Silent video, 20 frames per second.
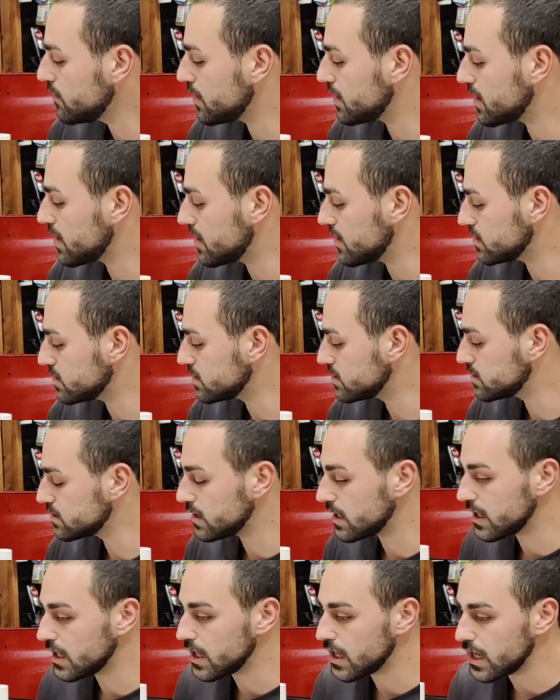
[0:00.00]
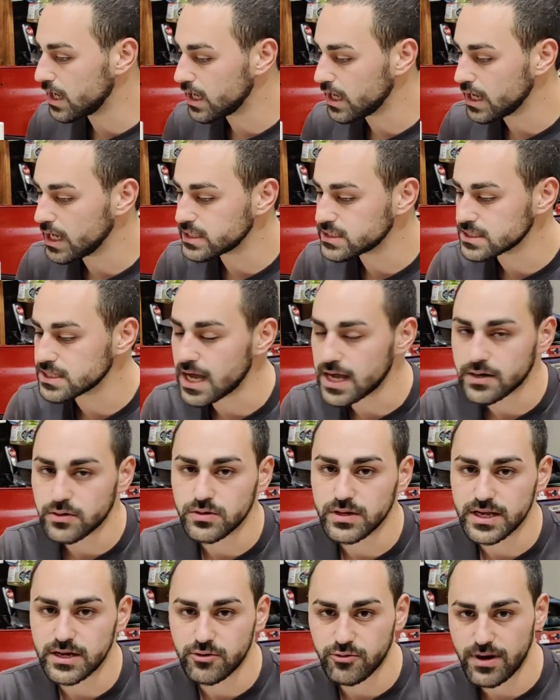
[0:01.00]
because it's not
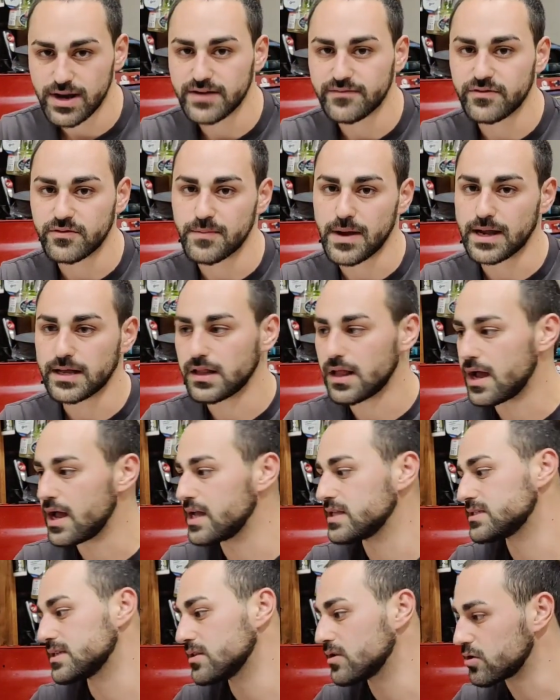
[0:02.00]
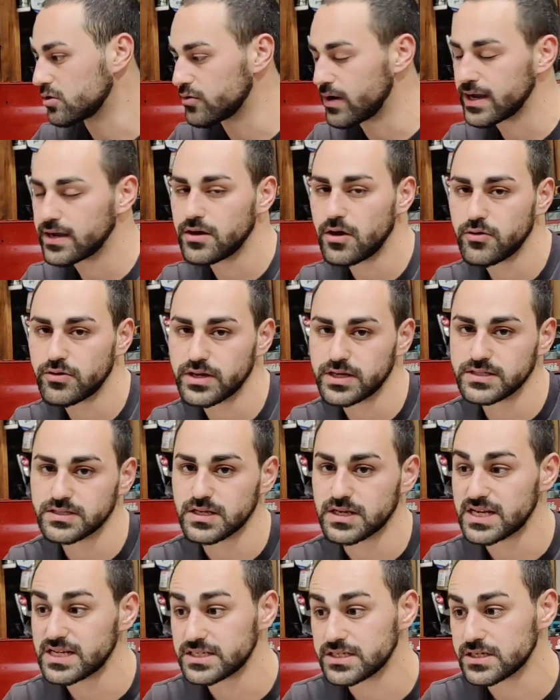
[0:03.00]
only great for my clients and they're great
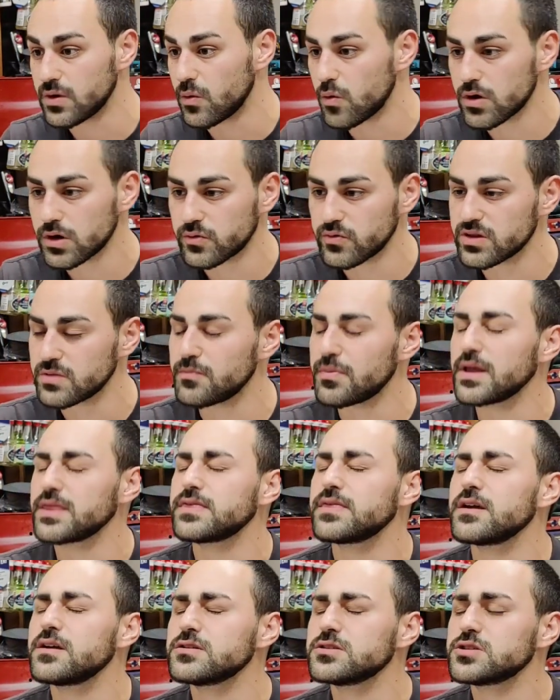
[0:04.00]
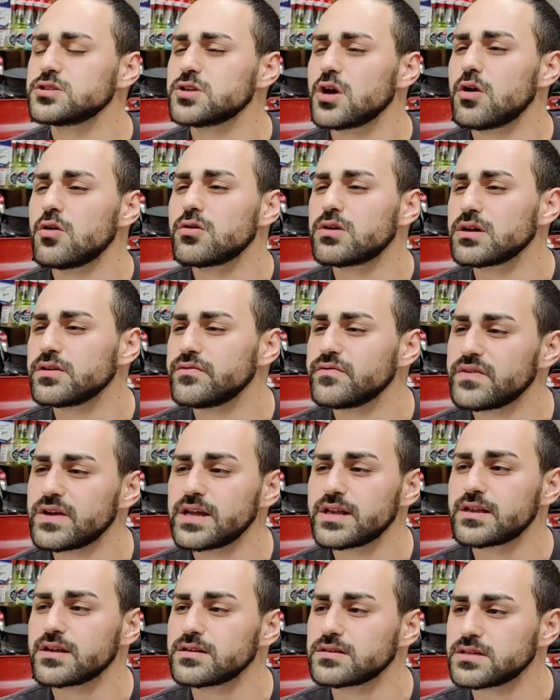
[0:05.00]
coatings and easy to work with, but they're so
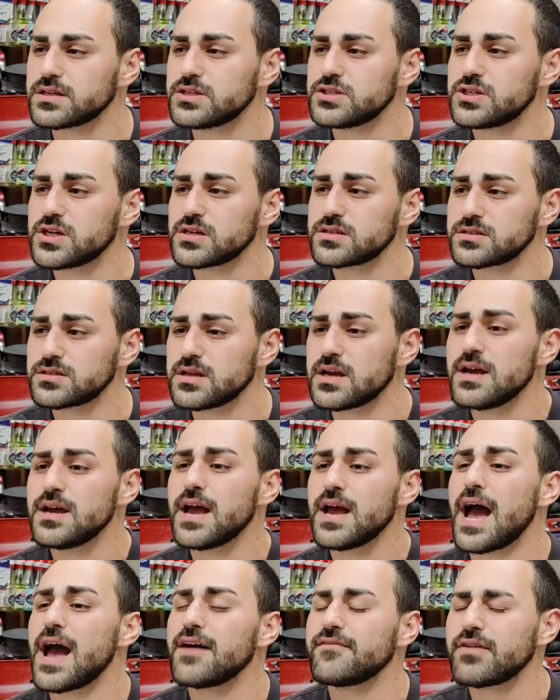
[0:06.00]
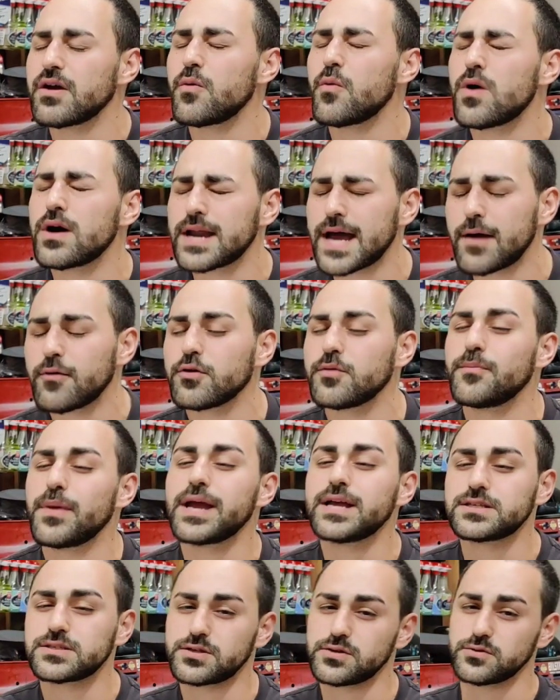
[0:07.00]
convenient to just have a 1-hour
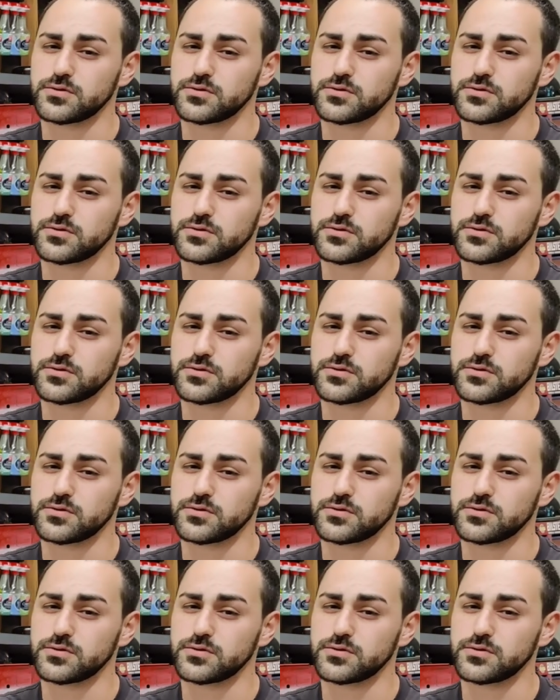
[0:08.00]
base